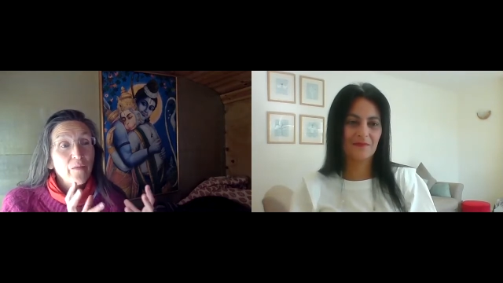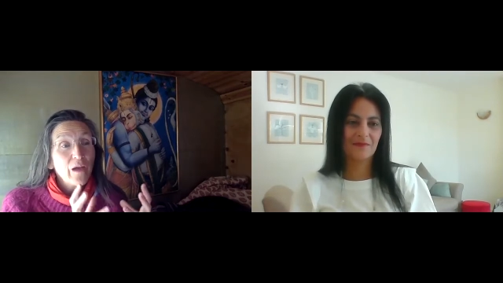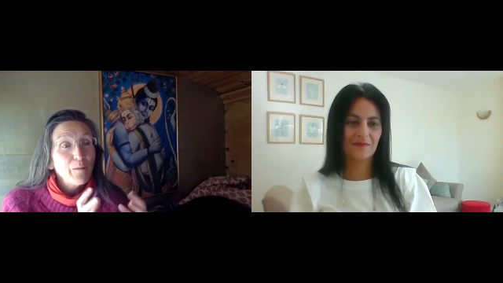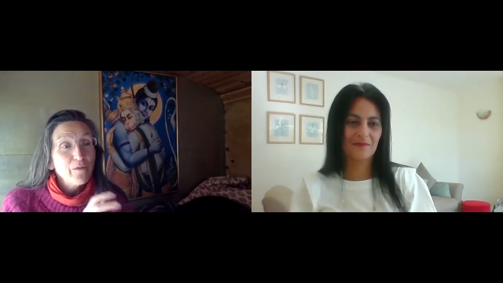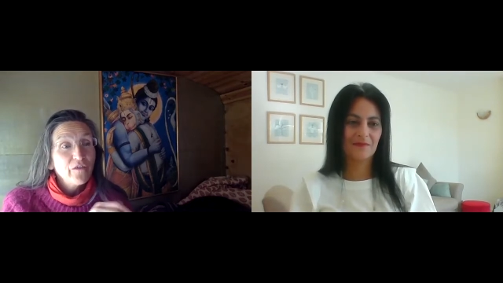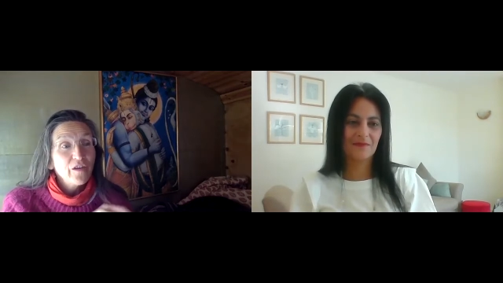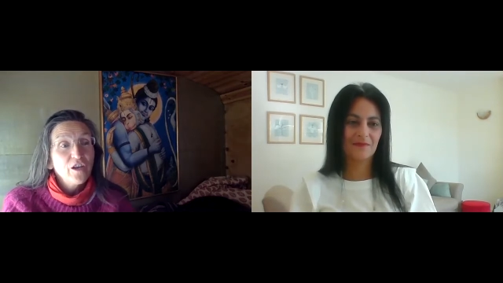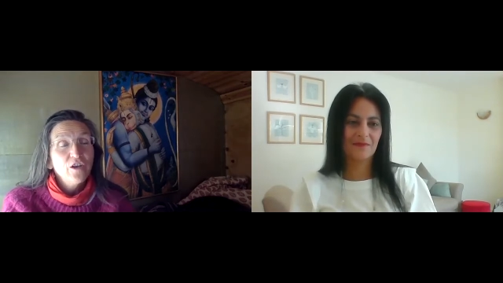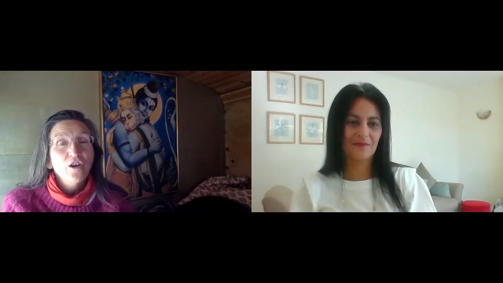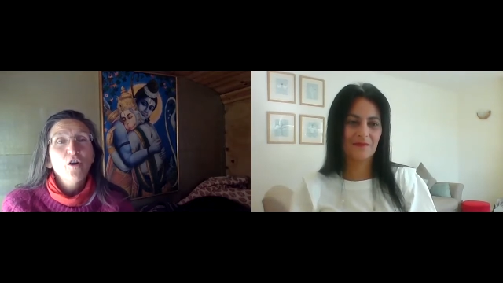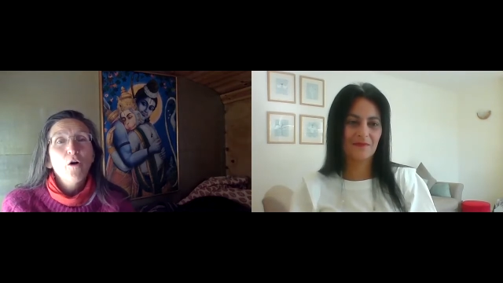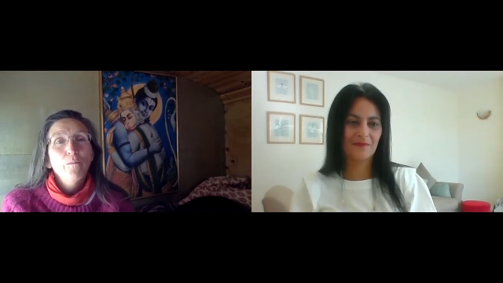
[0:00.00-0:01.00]
Speaker 1: that
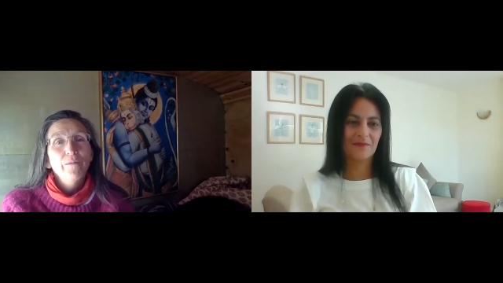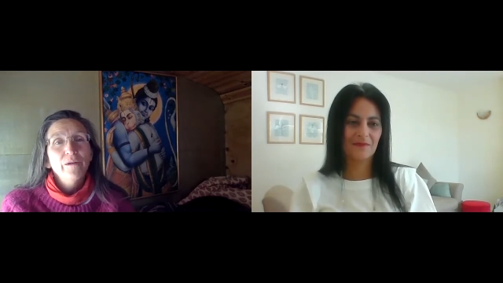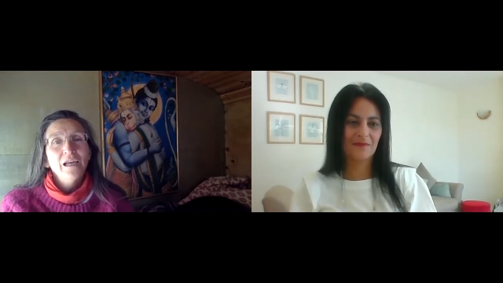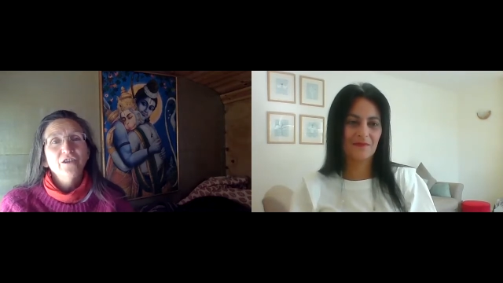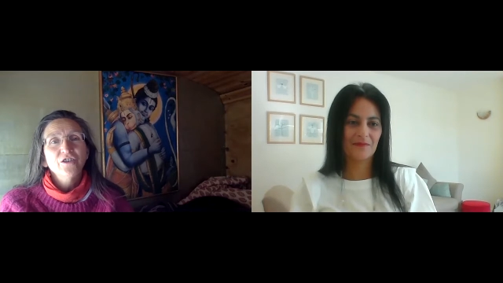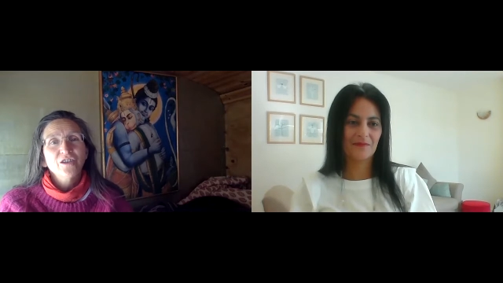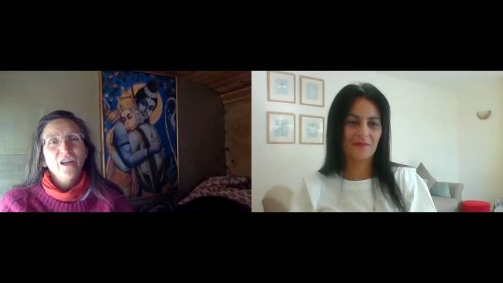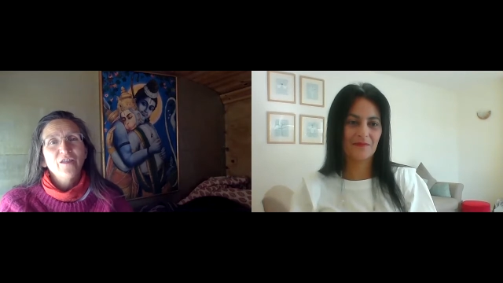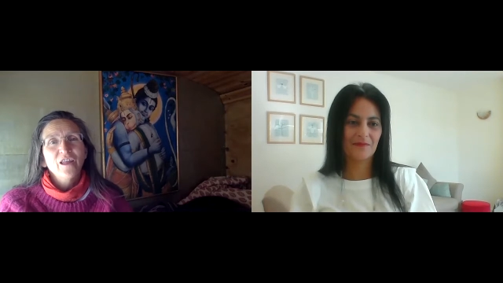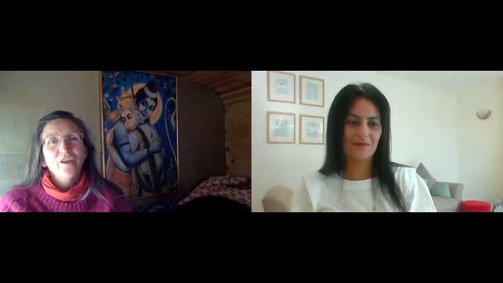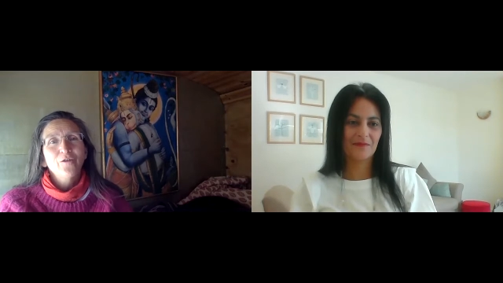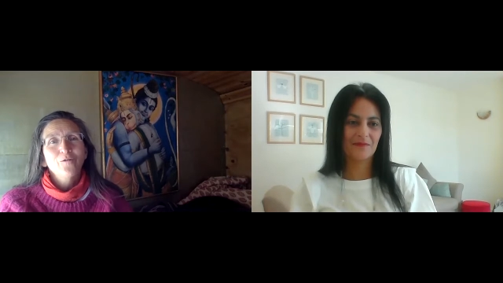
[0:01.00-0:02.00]
particular combination i
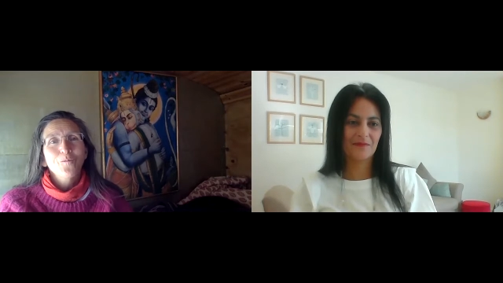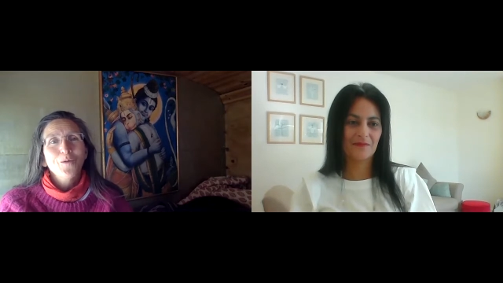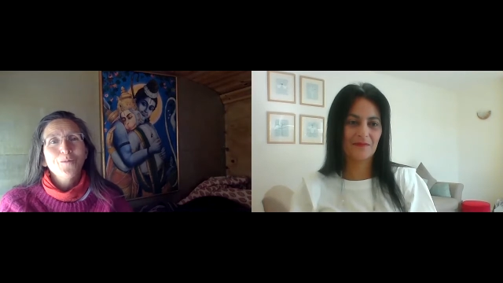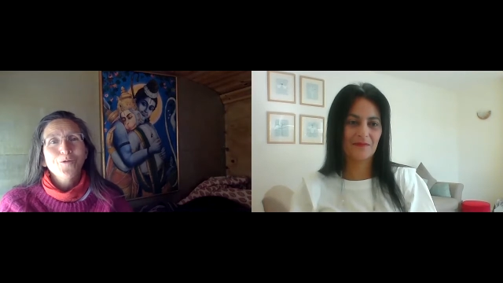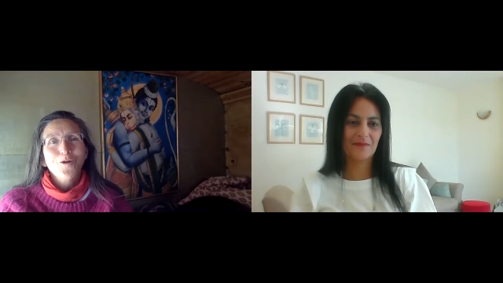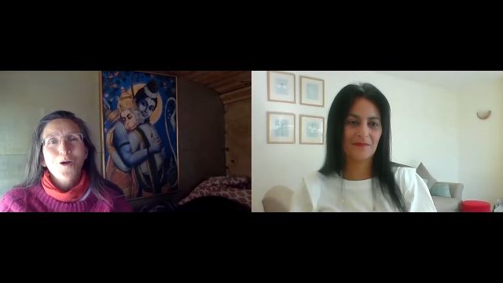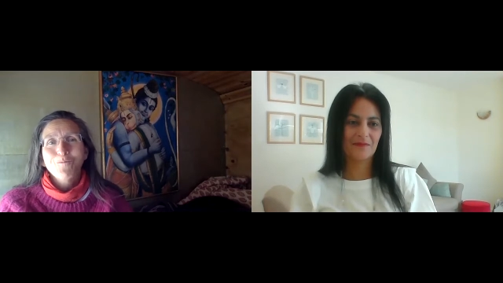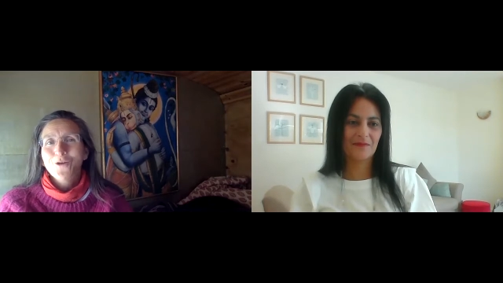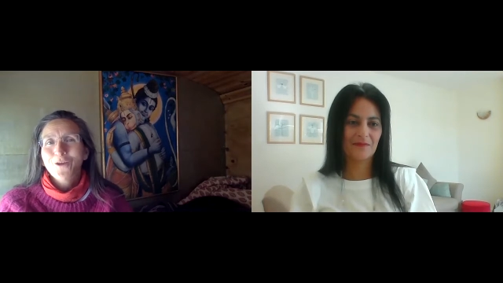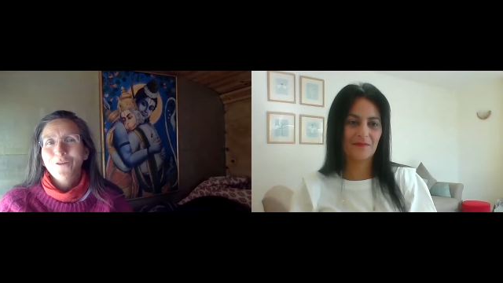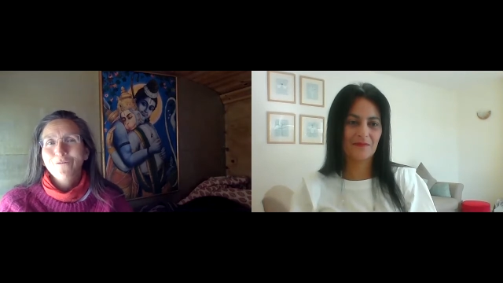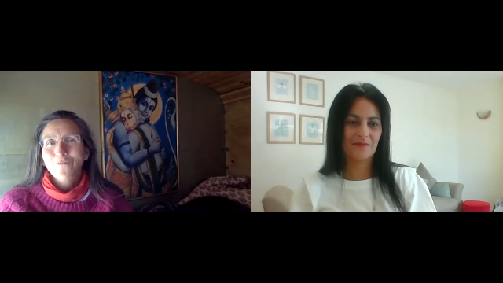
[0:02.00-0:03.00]
think is what people come
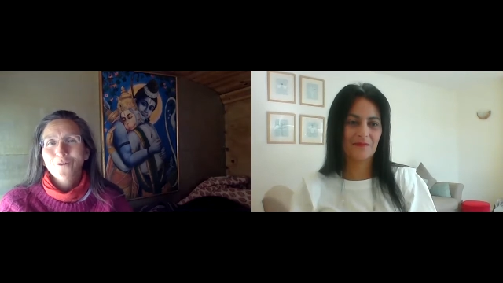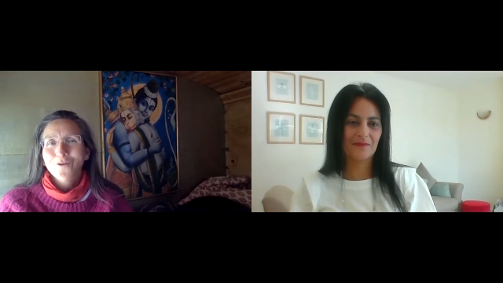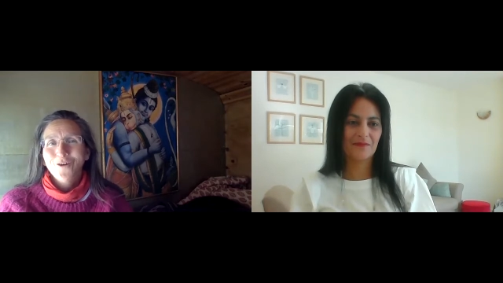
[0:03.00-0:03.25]
looking for